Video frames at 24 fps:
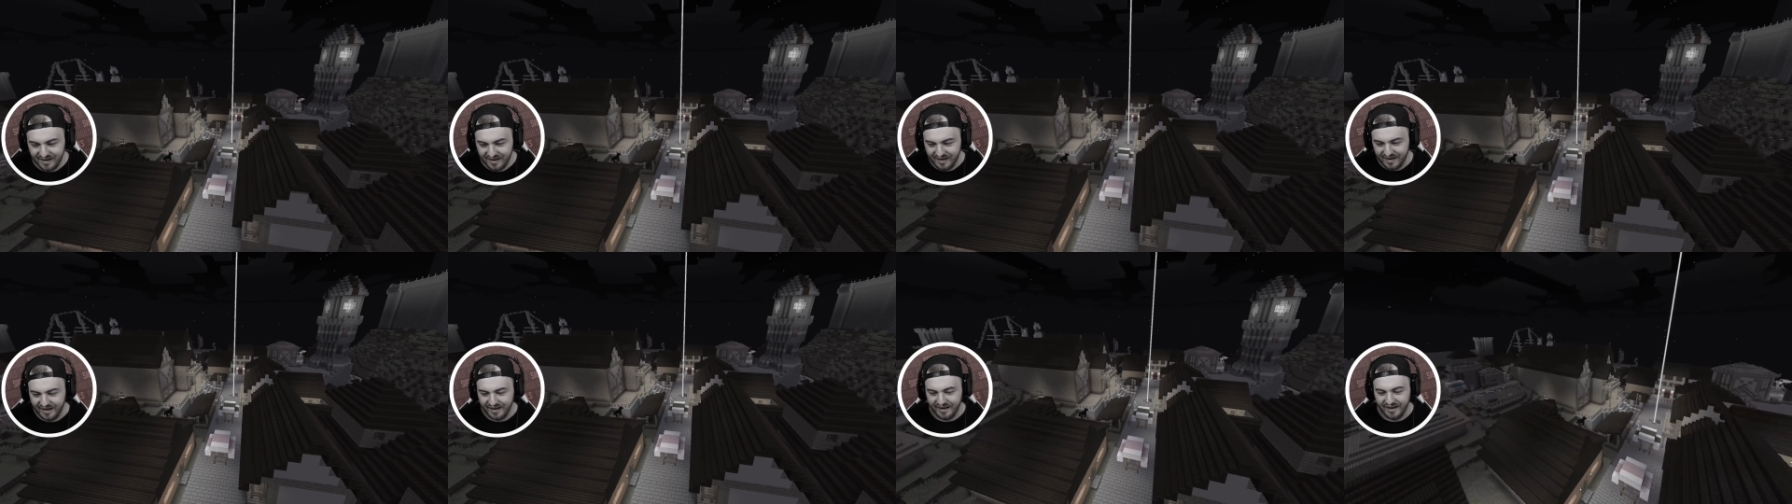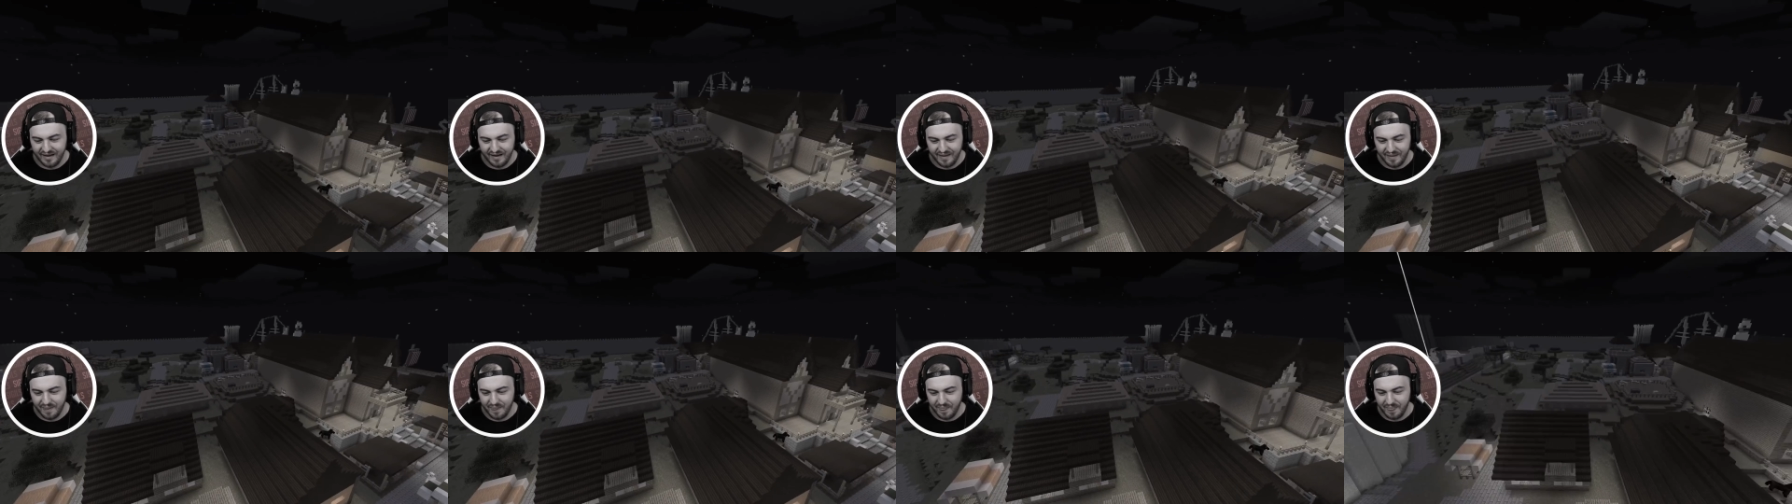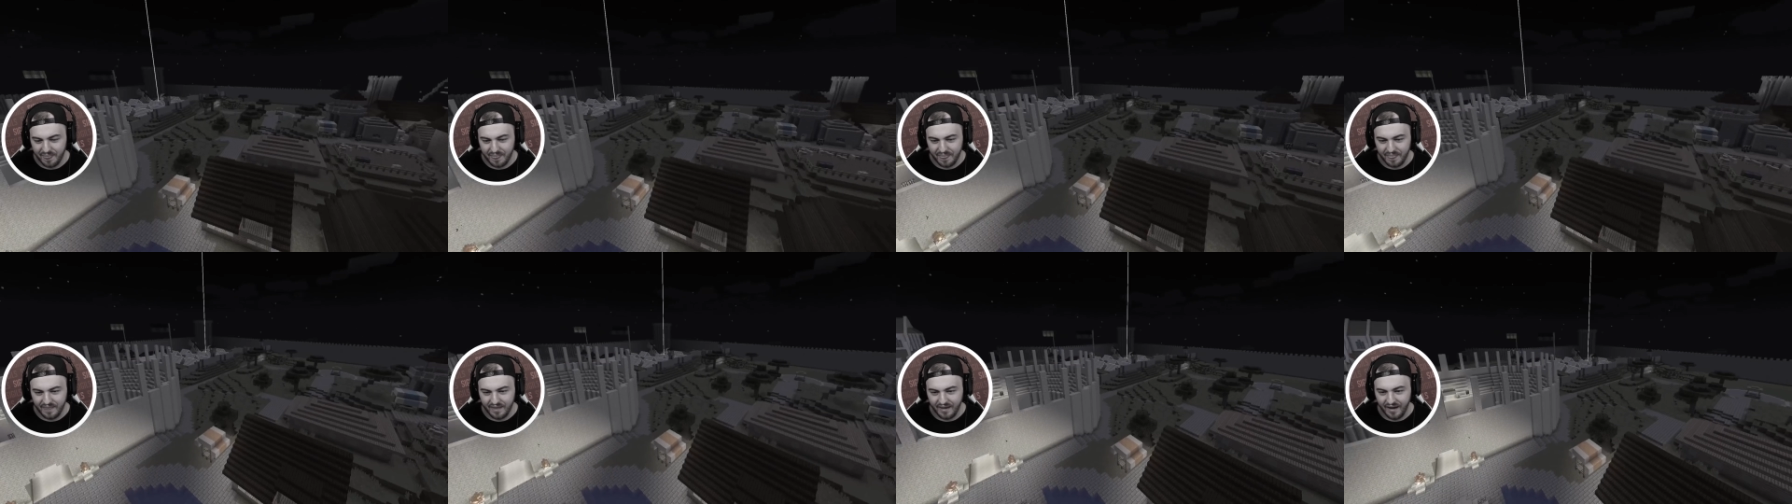You had the
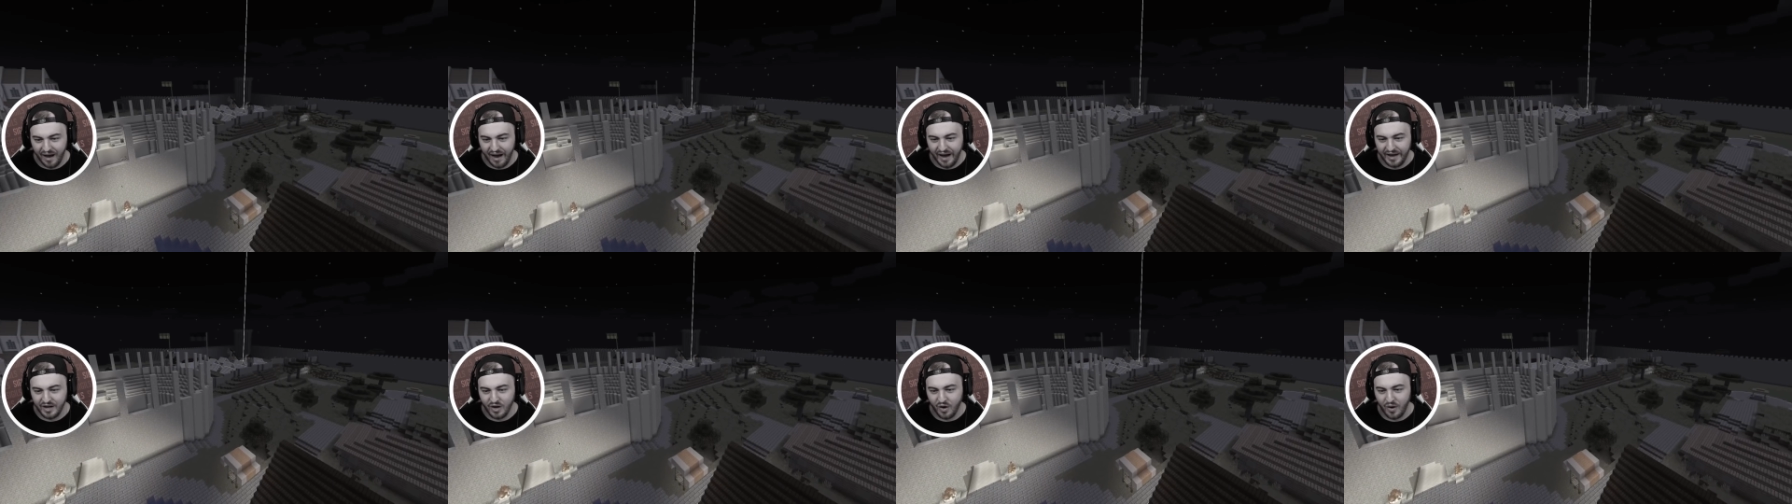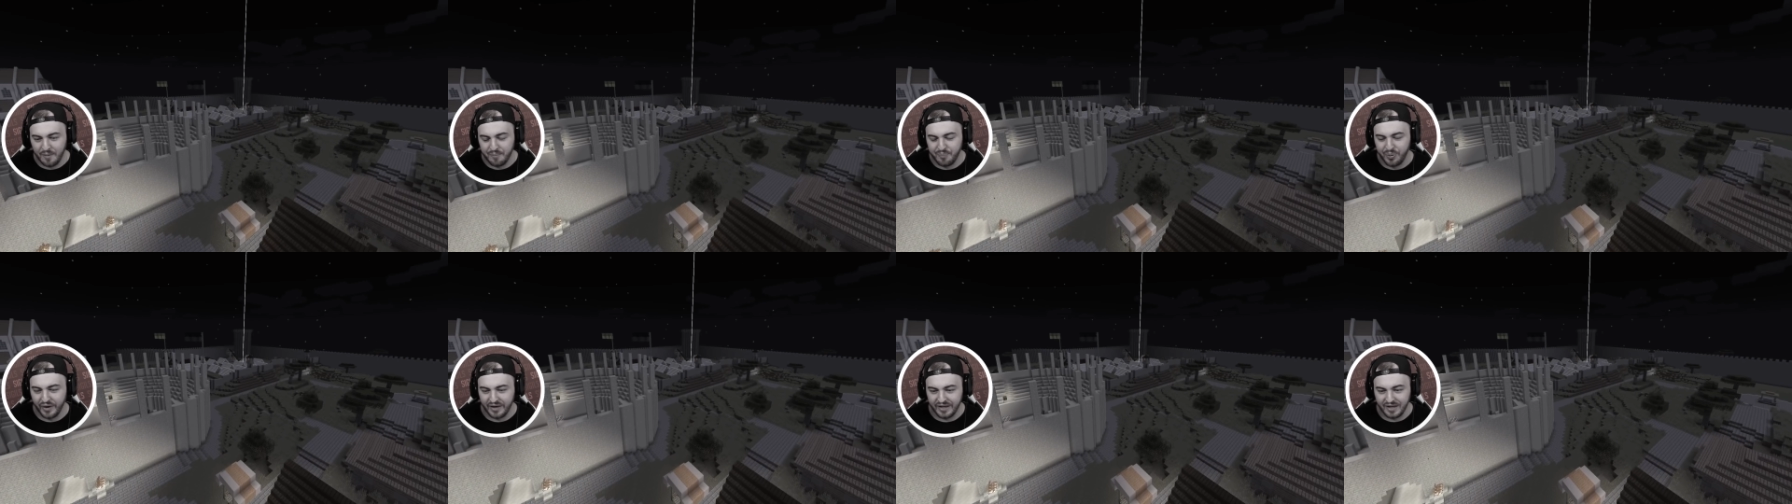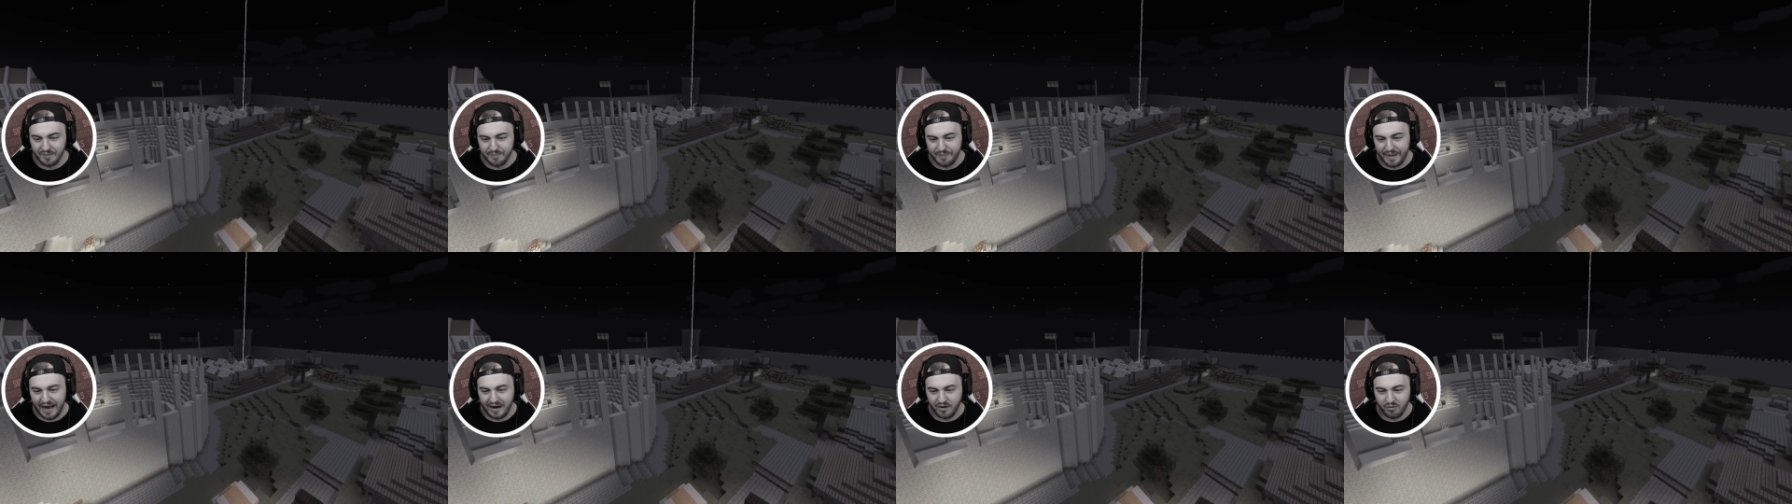sticks! I know, I'm
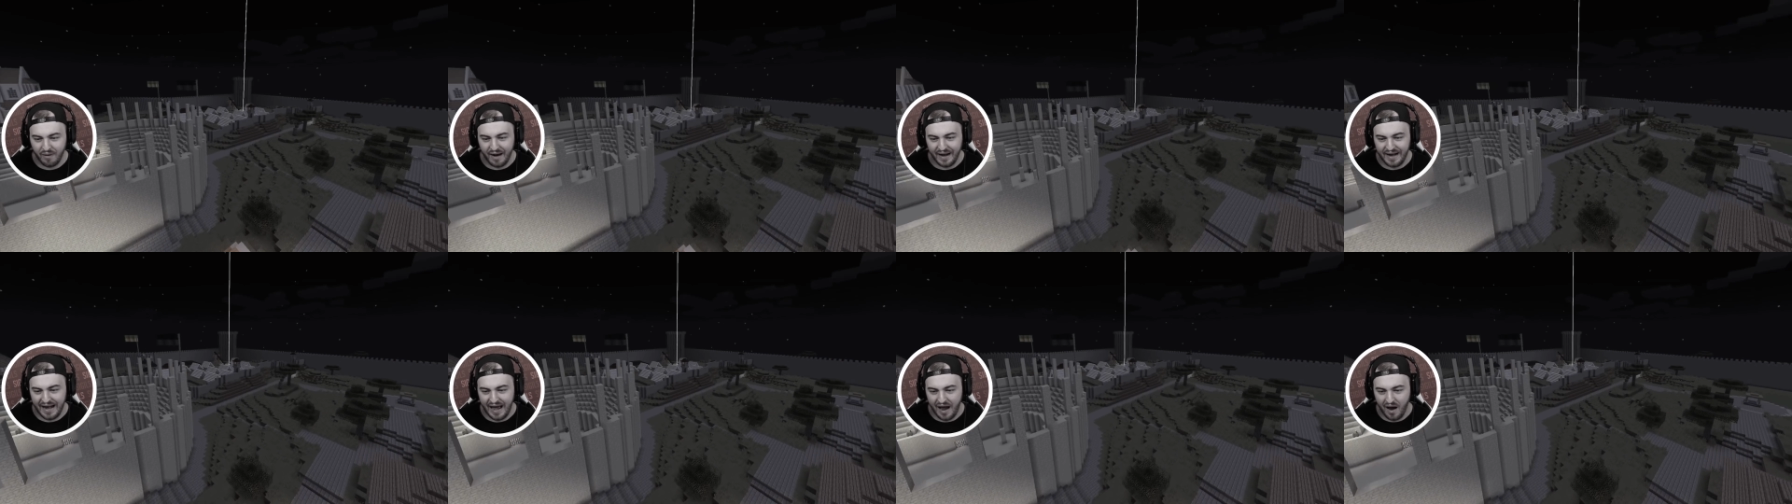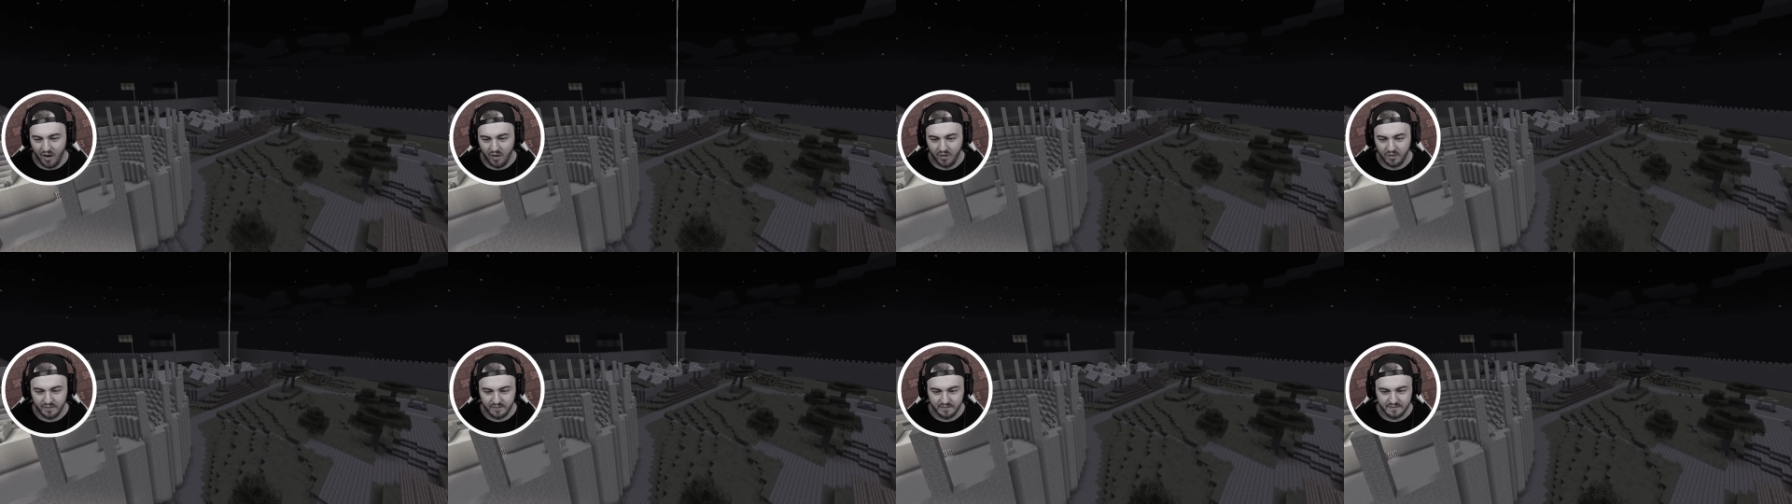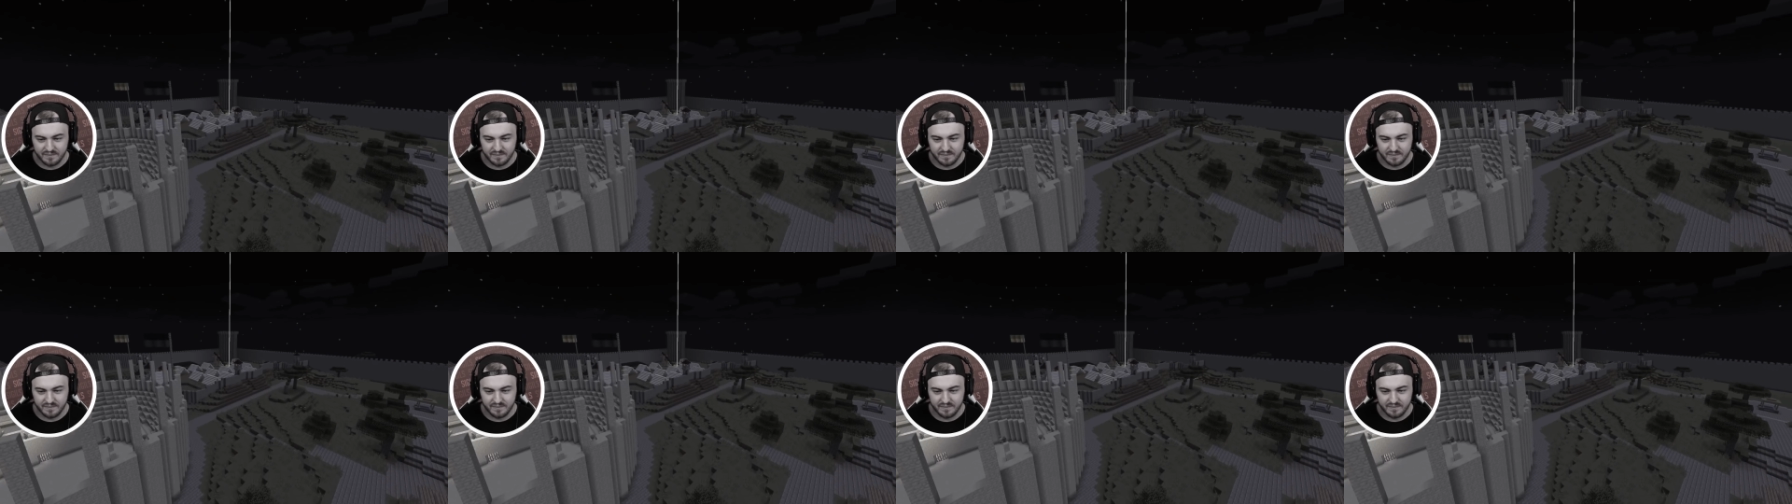putting them back right now.